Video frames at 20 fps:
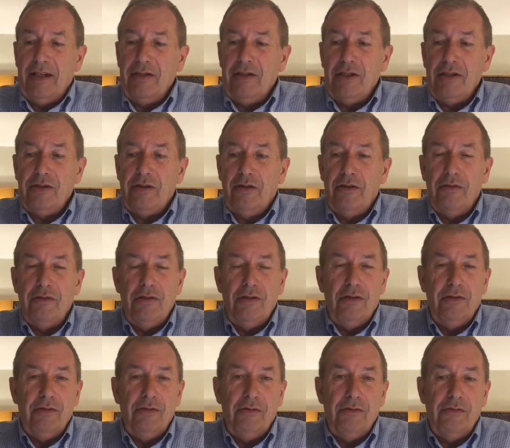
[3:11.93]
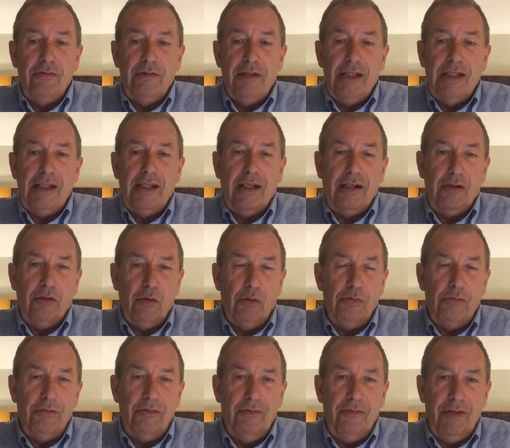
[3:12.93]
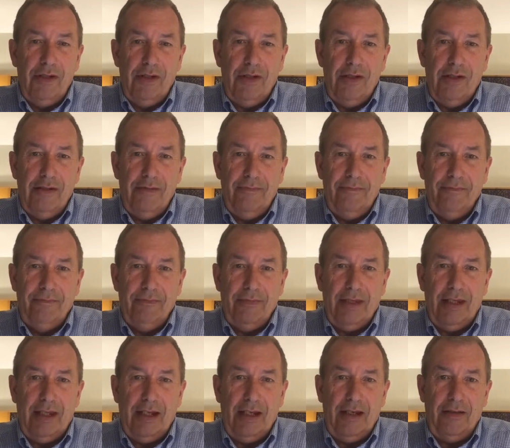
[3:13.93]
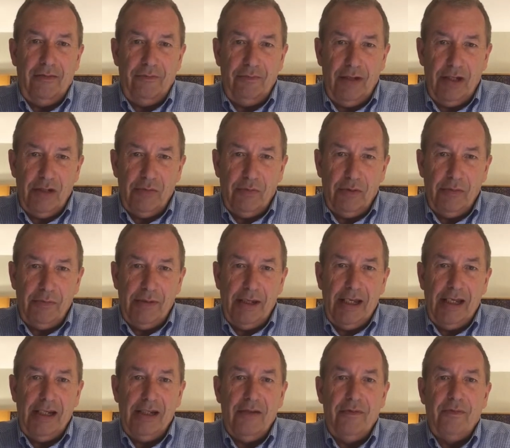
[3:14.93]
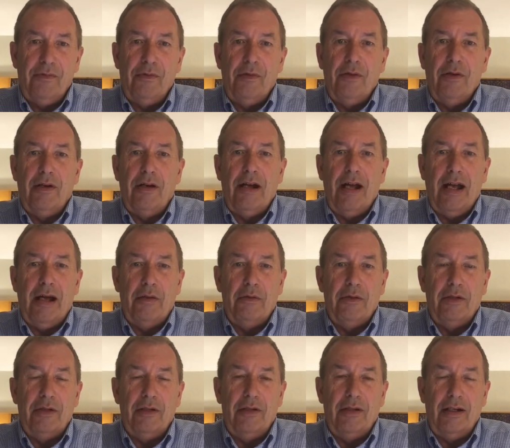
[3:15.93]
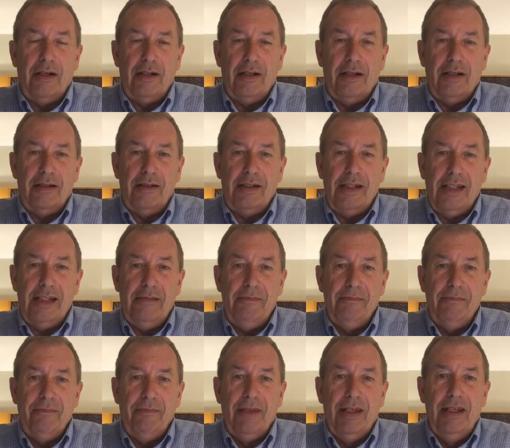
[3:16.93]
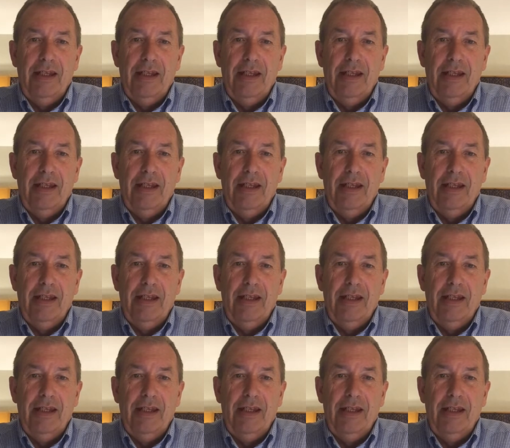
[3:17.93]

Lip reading: Just go to the Global Vision Facebook page for our team,